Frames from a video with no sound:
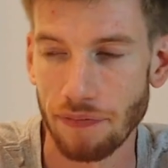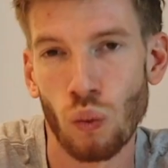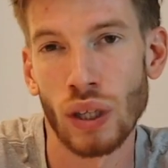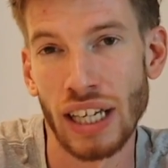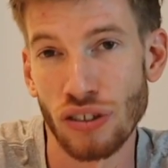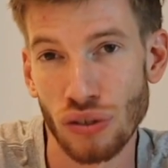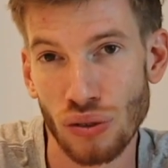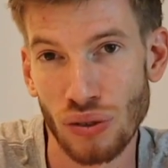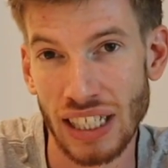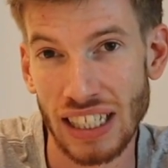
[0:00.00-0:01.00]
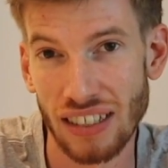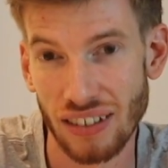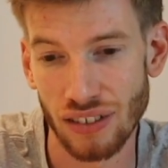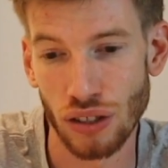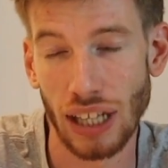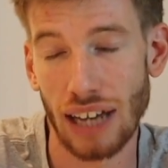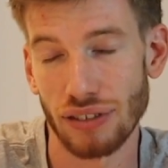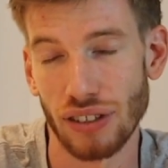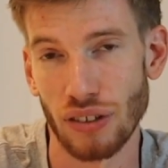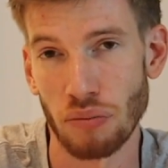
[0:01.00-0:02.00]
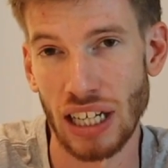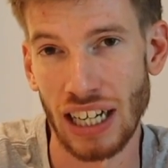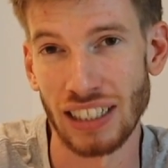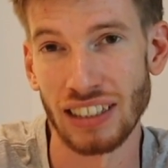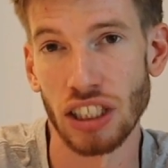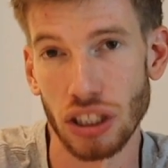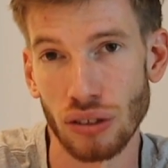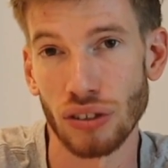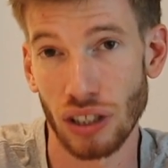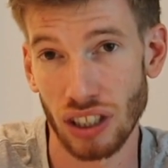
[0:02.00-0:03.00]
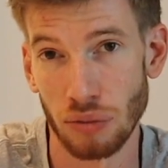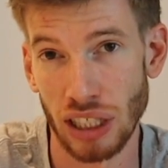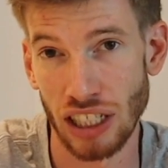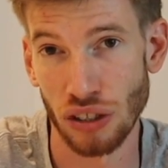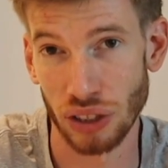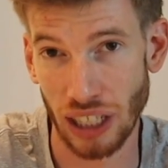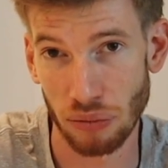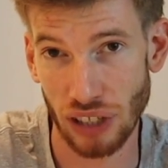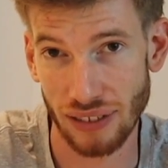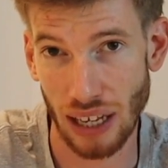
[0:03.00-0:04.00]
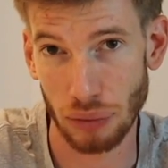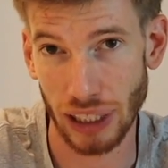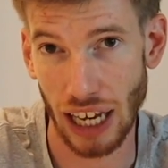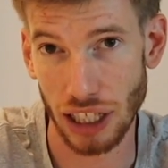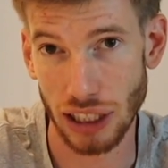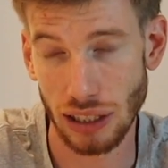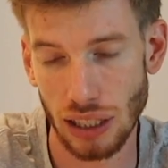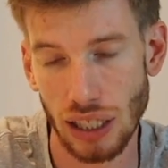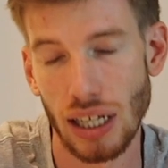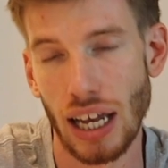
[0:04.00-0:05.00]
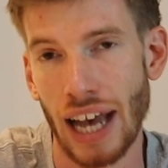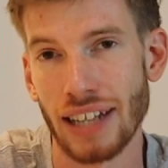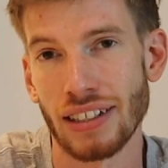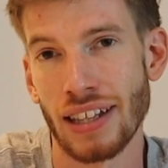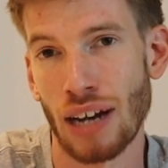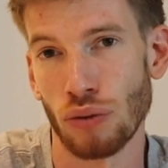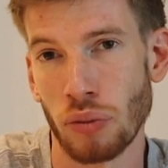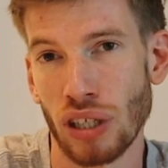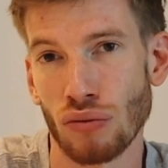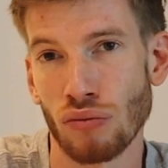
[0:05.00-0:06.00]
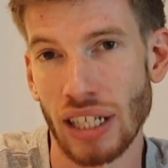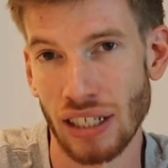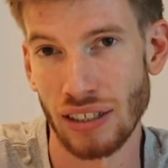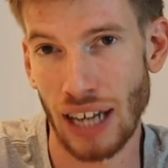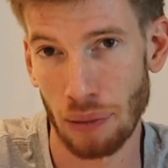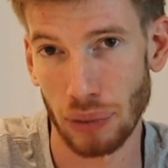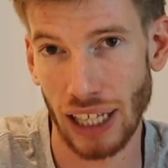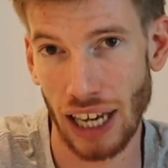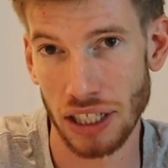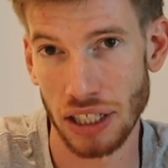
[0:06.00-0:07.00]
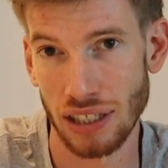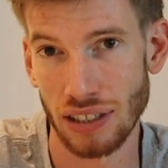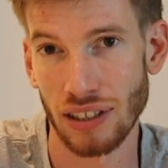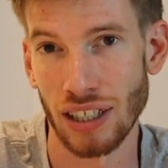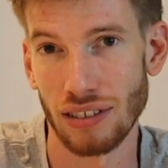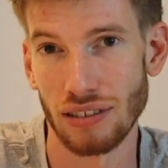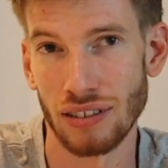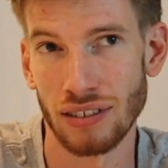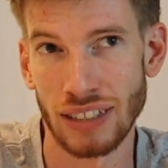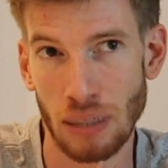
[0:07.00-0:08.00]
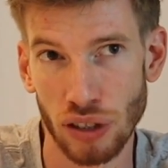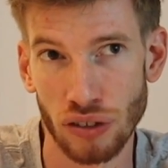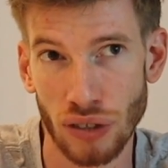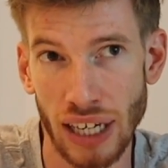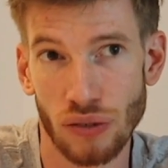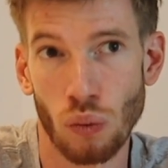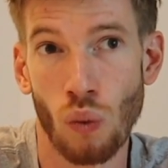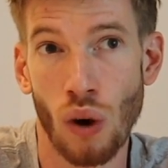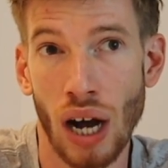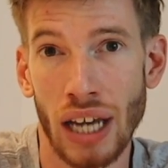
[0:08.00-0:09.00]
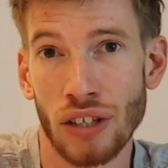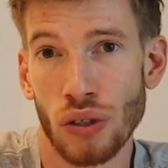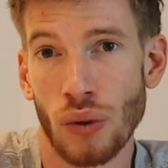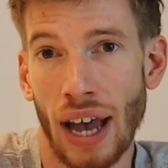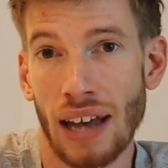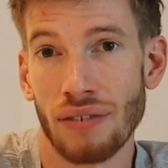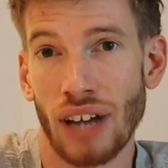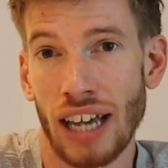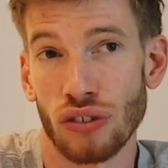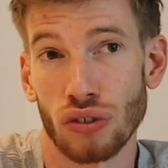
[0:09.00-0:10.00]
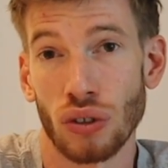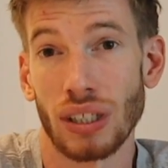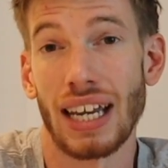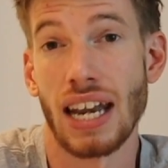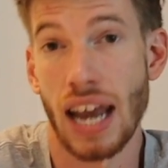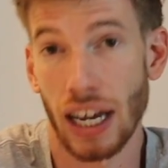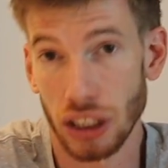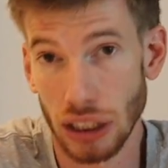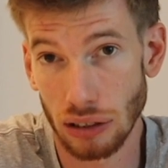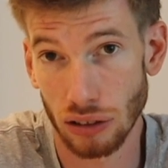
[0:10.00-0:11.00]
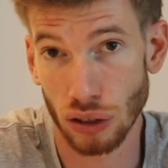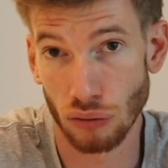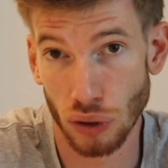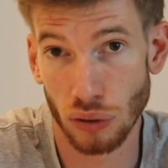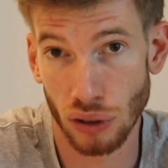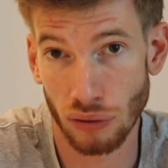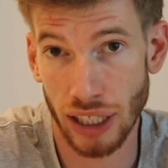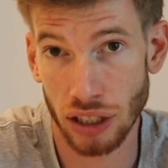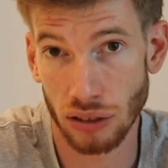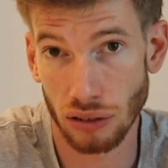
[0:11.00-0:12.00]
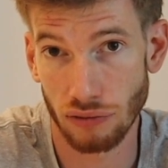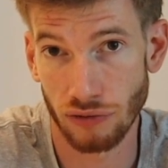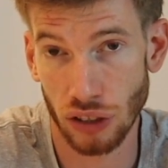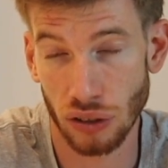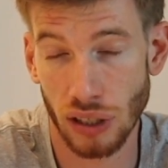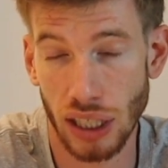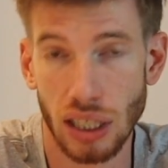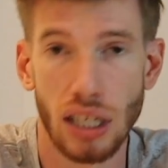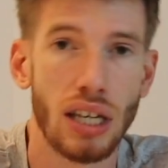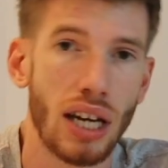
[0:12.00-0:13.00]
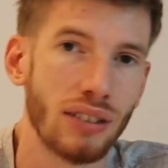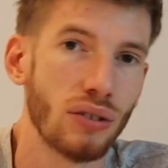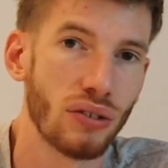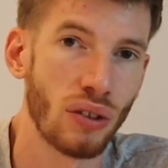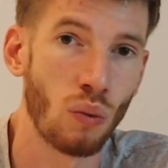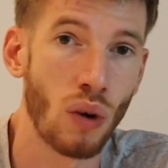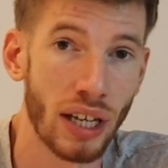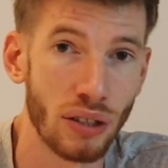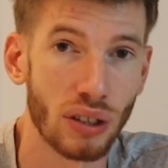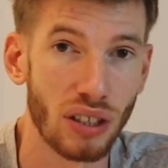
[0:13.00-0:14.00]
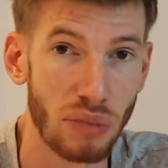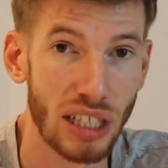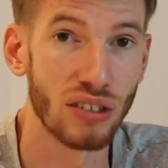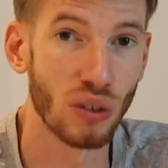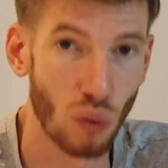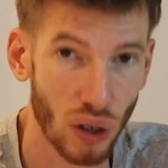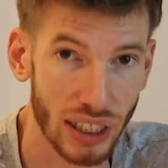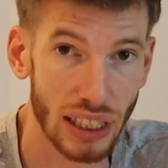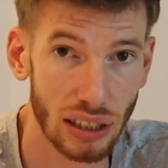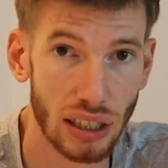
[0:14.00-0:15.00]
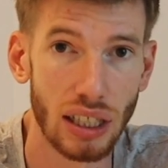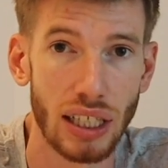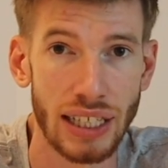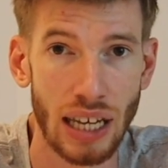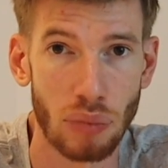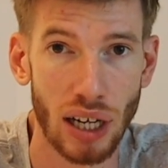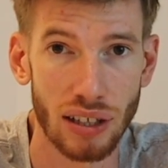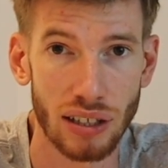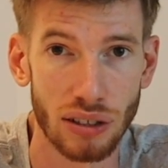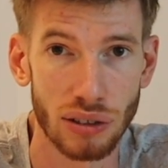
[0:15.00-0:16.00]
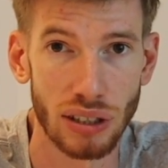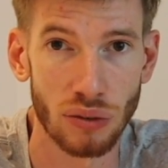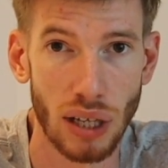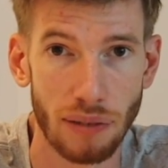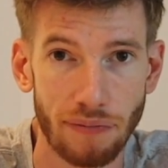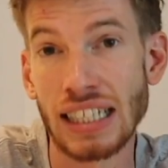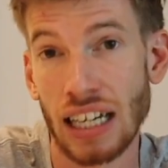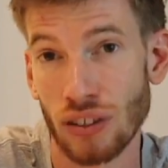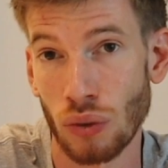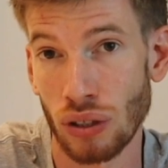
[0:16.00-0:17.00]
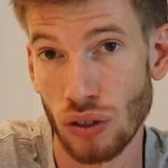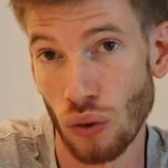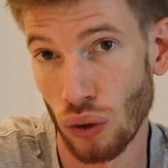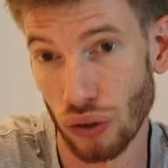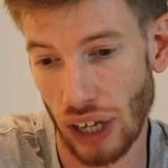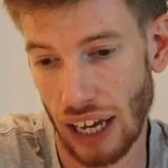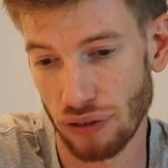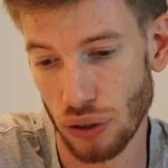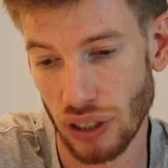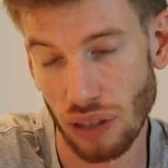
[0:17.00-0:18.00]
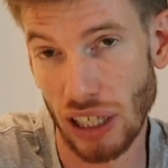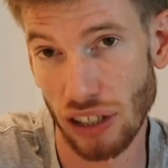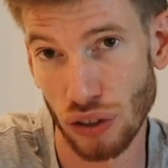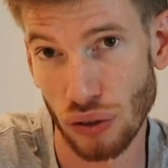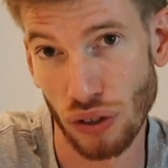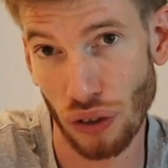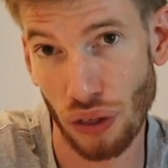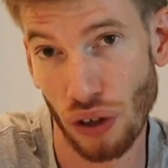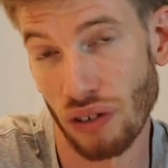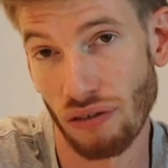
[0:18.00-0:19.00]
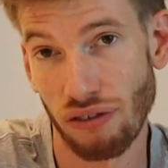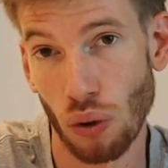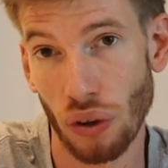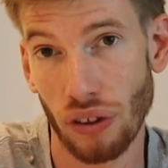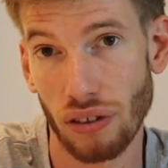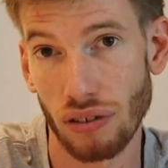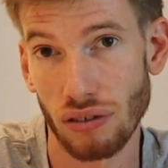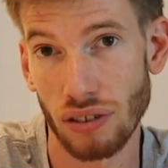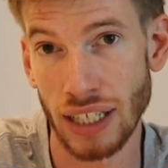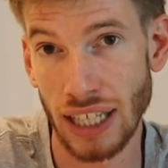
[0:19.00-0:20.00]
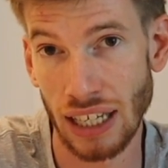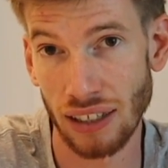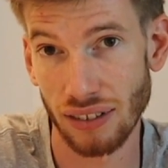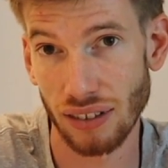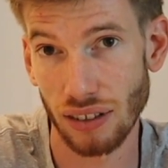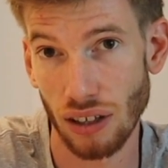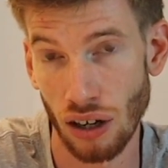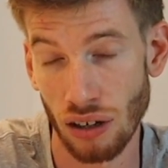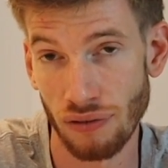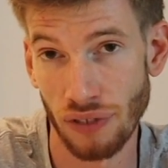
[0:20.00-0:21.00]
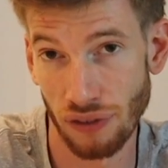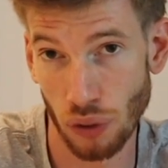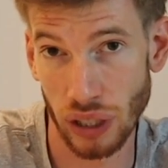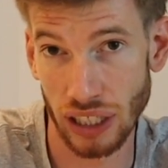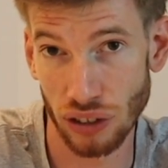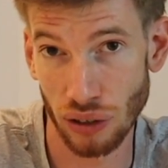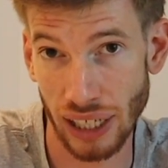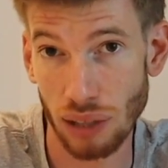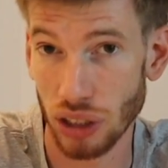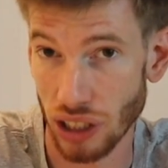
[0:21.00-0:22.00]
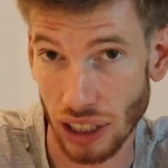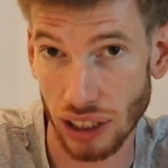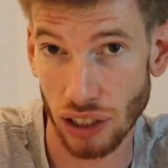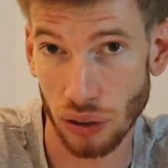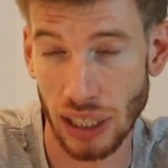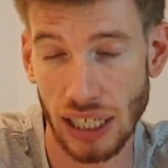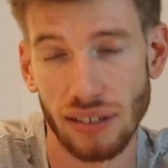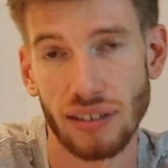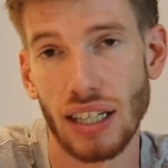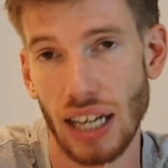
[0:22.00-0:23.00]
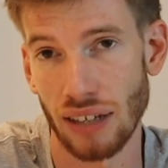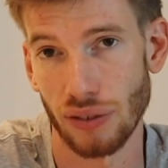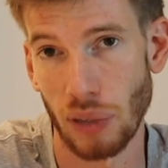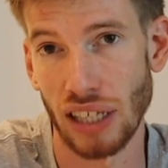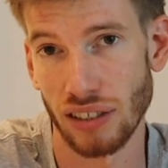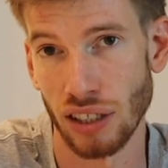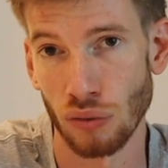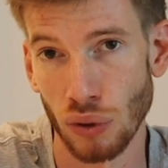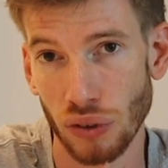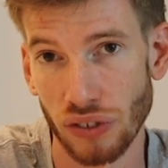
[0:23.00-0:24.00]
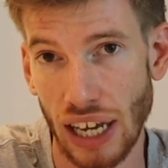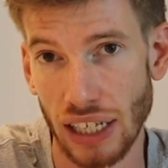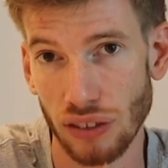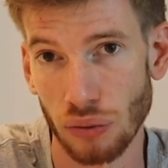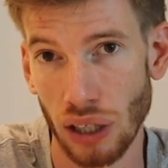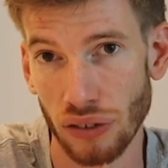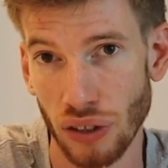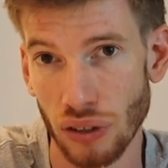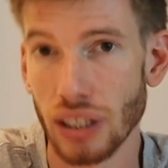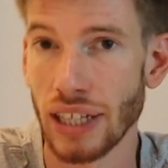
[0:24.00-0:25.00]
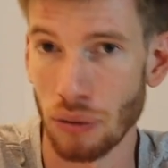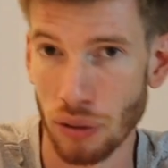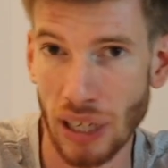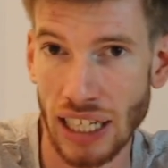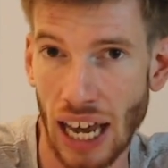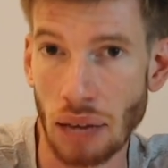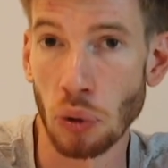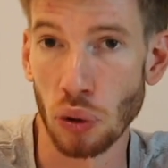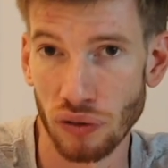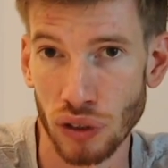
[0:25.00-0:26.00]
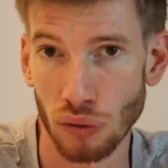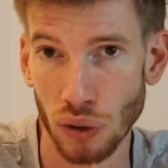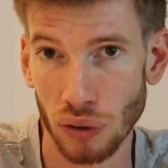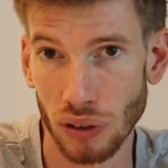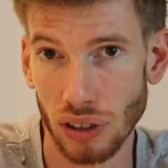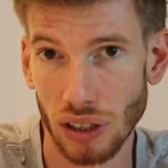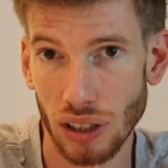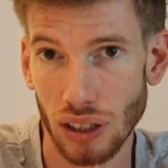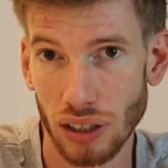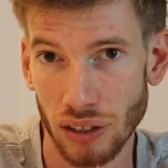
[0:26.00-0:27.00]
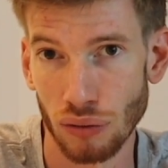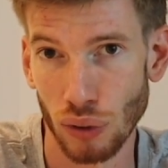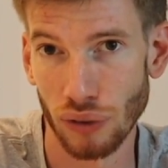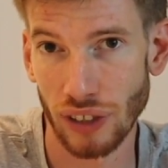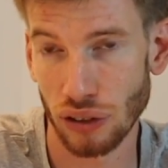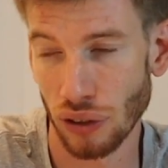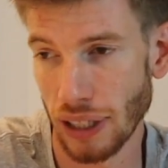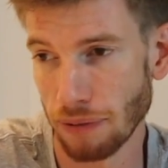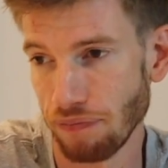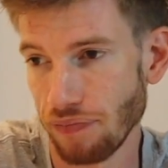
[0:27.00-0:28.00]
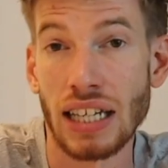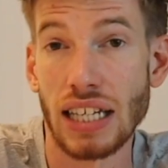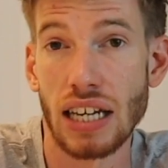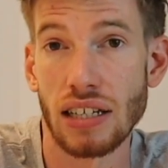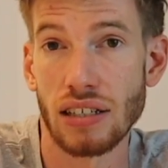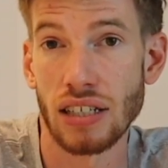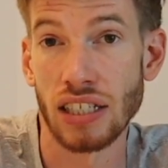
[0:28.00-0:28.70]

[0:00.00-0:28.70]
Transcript: What they do in this is you'll have to submit an additional document in your Gemsas application, and that will be a written application that demonstrates why you have a strong connection to rural or regional Victoria, and then also why you're committed to working in that part of the country as well. In that as well, you also have to commit to your third and fourth years of the four-year degree, which are the clinical years, are spent in a rural setting as well. So that would mean a move to rural Victoria. And then